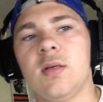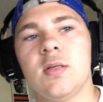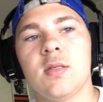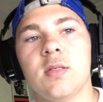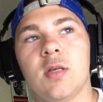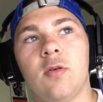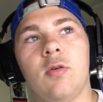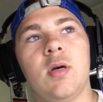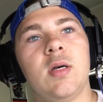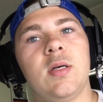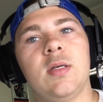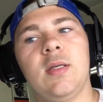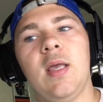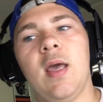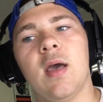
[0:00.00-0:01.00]
So,
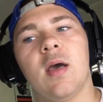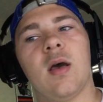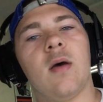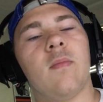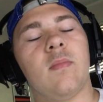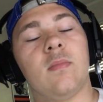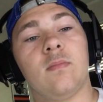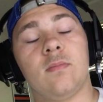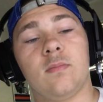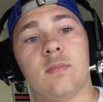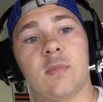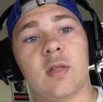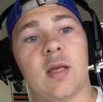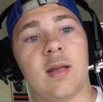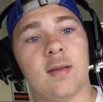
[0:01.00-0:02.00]
uh, yeah, I'm
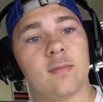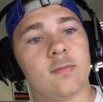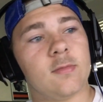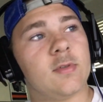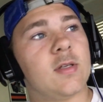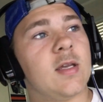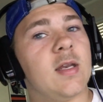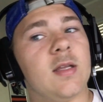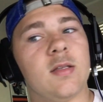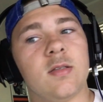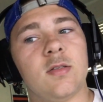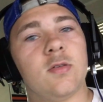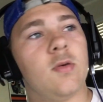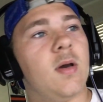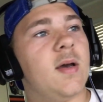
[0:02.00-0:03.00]
gonna get
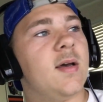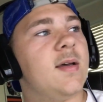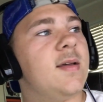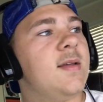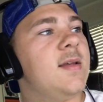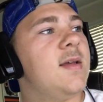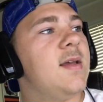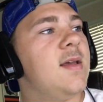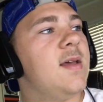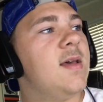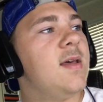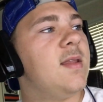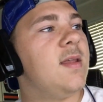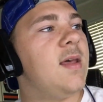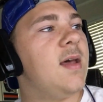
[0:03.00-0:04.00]
into uh,
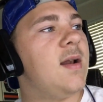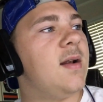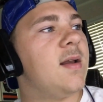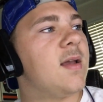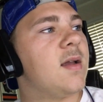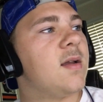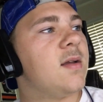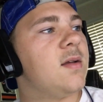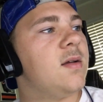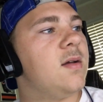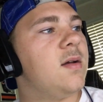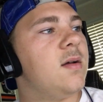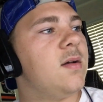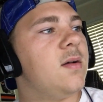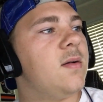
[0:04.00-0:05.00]
the editing.
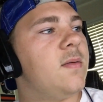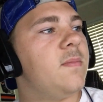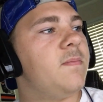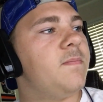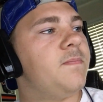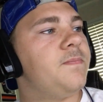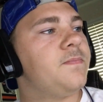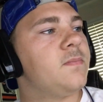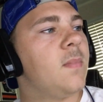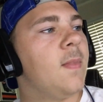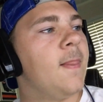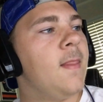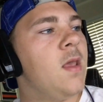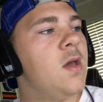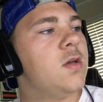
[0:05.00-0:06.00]
Um,
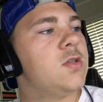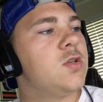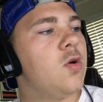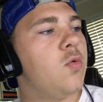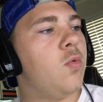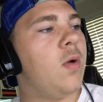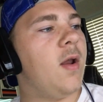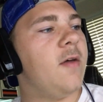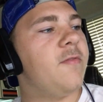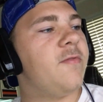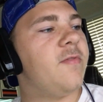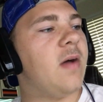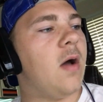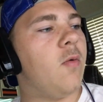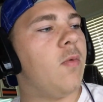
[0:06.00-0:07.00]
so what I
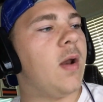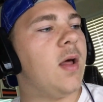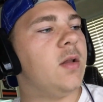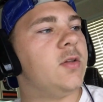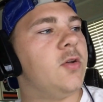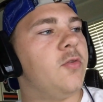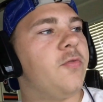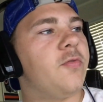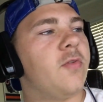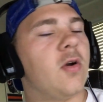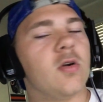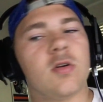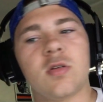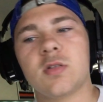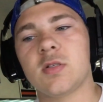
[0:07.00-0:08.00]
found what I'll do
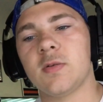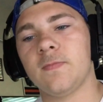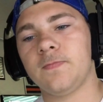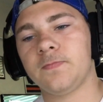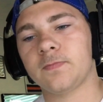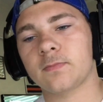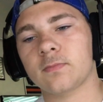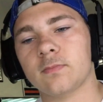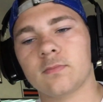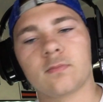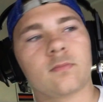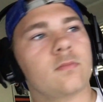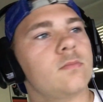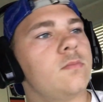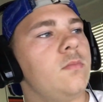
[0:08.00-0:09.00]
first,
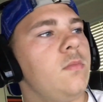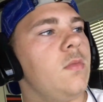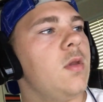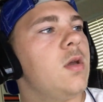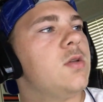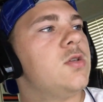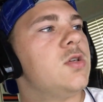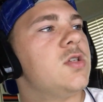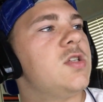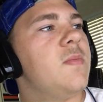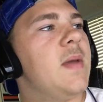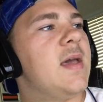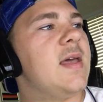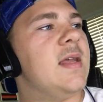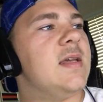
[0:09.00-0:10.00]
just to
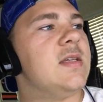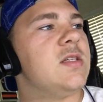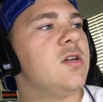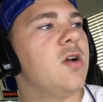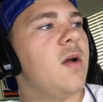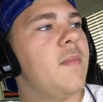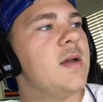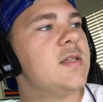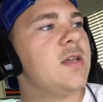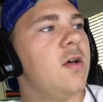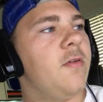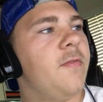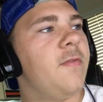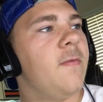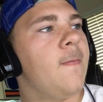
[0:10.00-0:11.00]
make it easier on
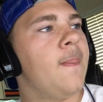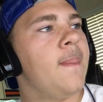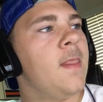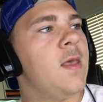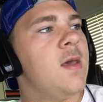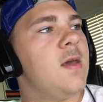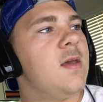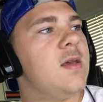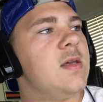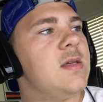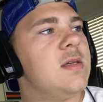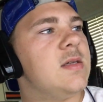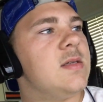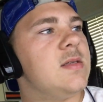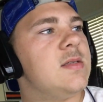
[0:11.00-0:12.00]
myself,
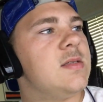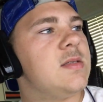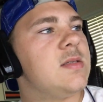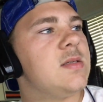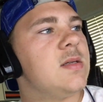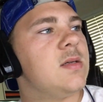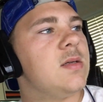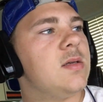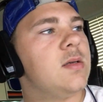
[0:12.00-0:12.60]
is